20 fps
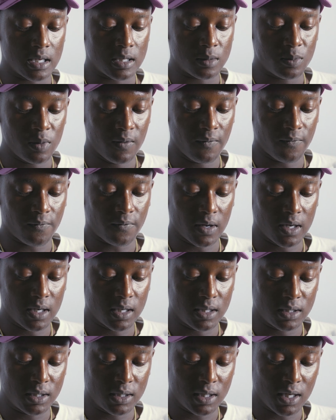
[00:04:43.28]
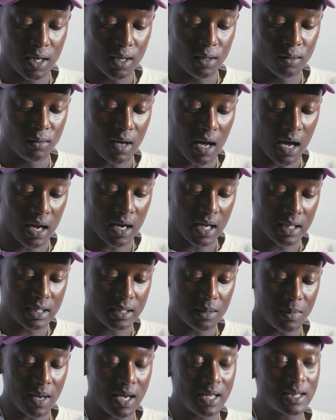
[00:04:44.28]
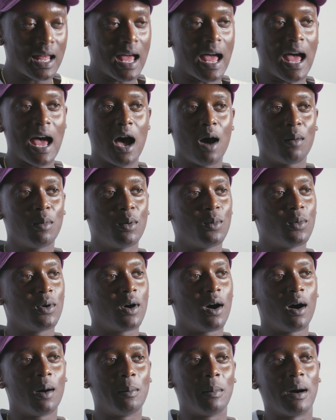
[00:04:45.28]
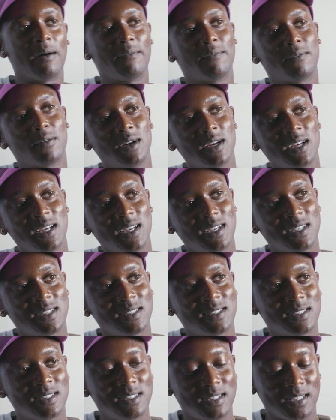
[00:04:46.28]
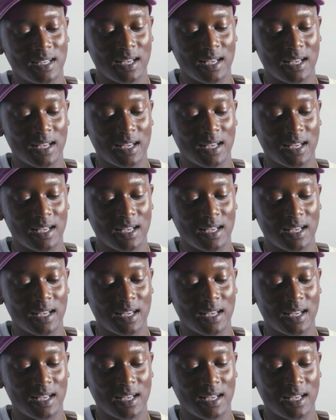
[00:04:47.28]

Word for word: It's been fun, you know? I got to make the album with all my friends,